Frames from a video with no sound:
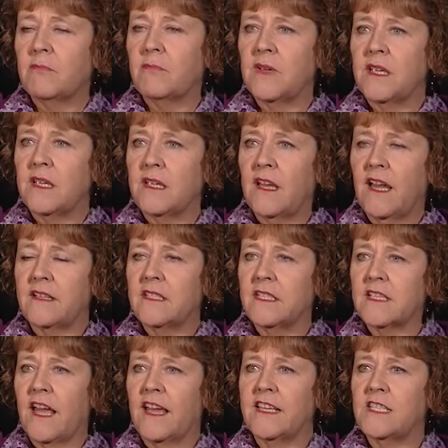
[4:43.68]
be
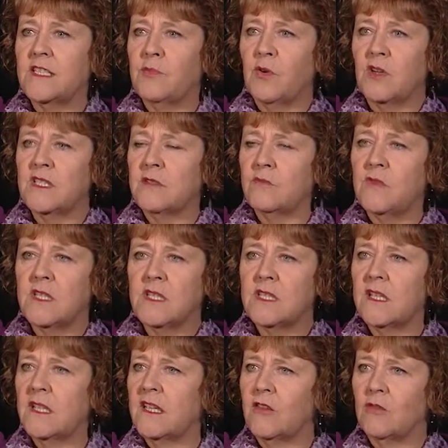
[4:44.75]
entertained by some
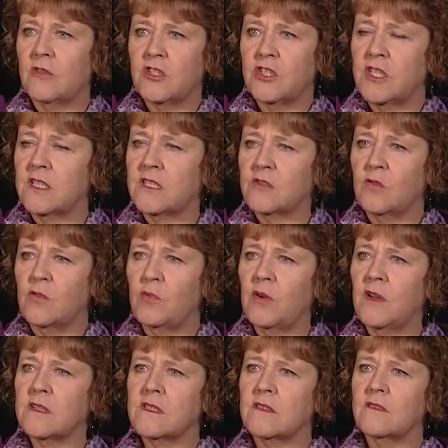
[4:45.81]
knitting or a jigsaw
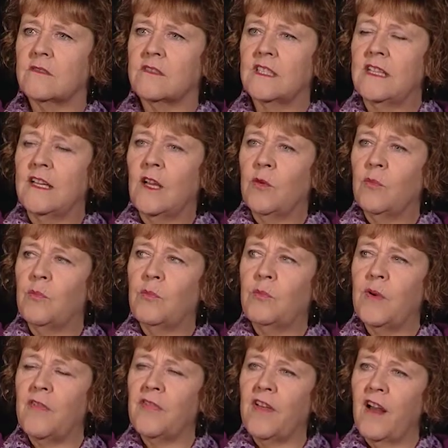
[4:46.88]
puzzle,
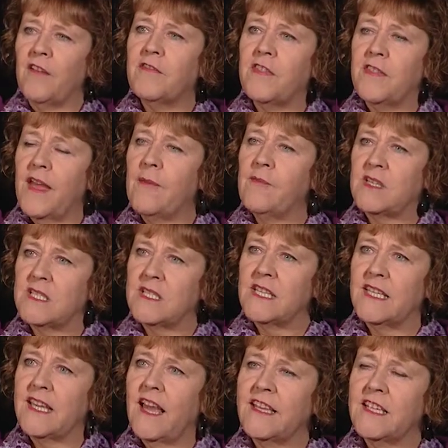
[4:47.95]
but that for them is an
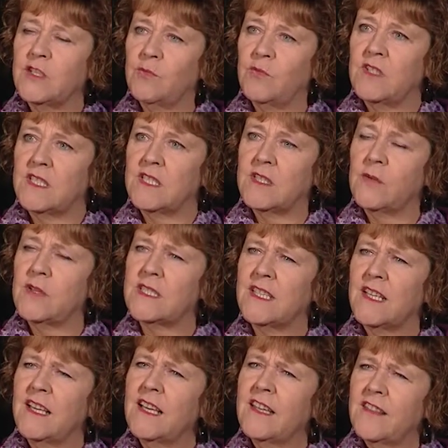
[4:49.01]
engagement. So it's
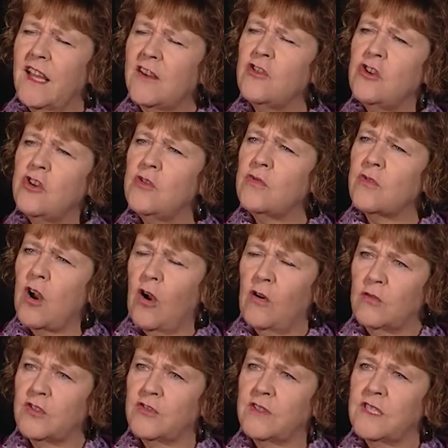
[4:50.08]
that new
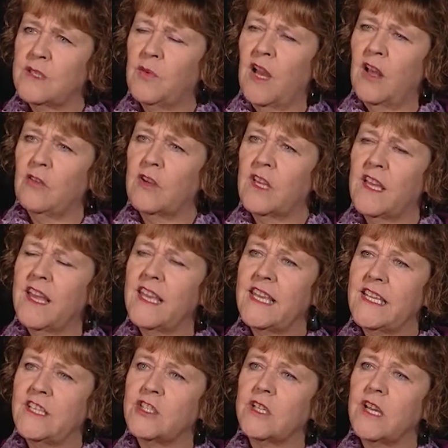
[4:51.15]
culture is about looking at
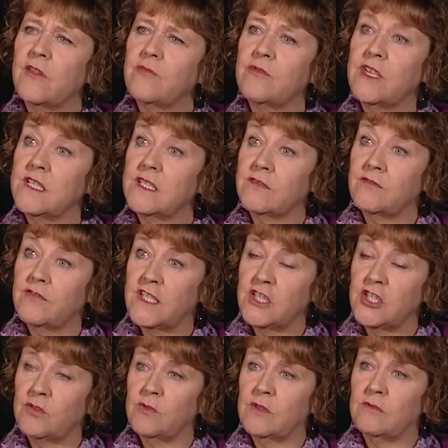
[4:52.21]
each and every
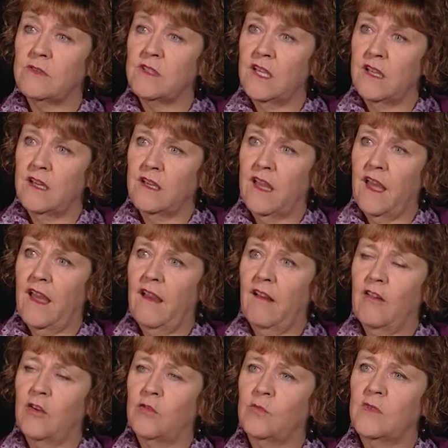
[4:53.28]
individual in a care
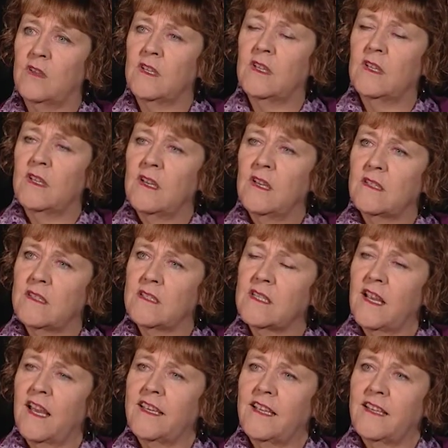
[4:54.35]
home and
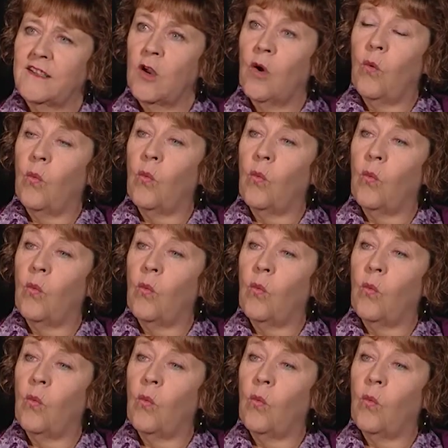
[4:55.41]
saying,